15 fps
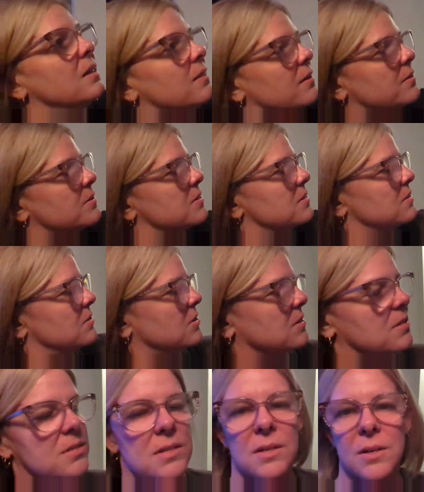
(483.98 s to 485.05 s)
there's
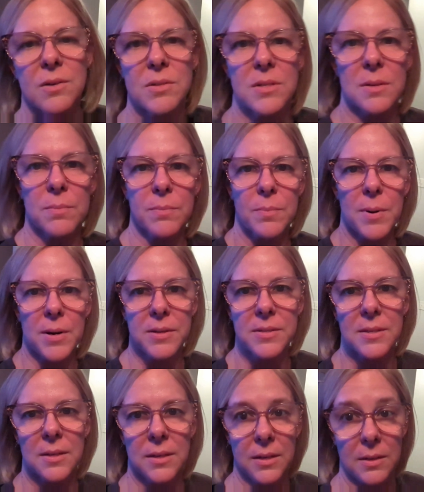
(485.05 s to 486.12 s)
just, some parts
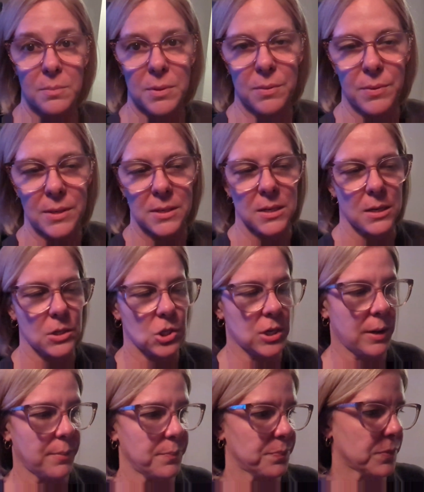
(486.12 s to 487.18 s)
that need to be retouched
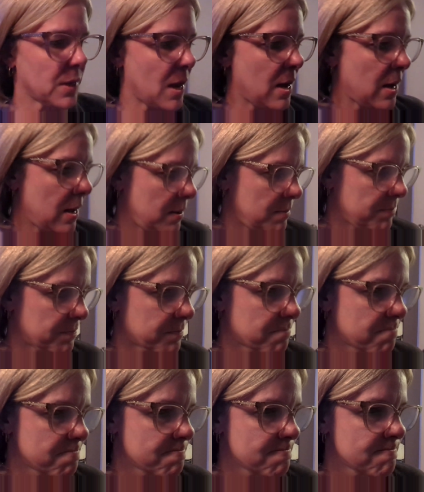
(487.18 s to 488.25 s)
up,
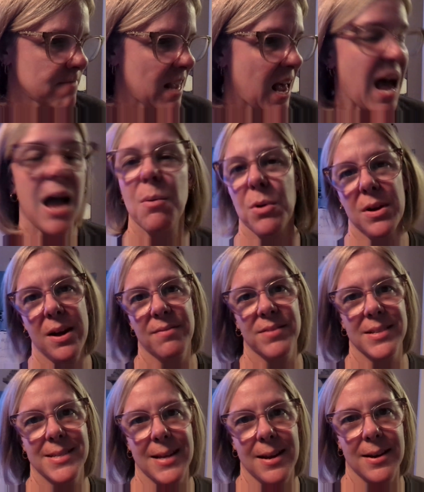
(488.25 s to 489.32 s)
I will have to
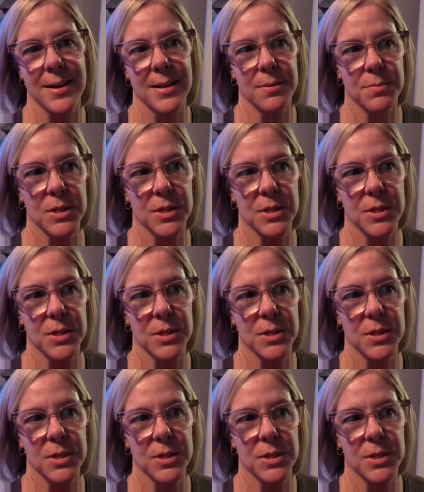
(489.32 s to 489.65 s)
sand it.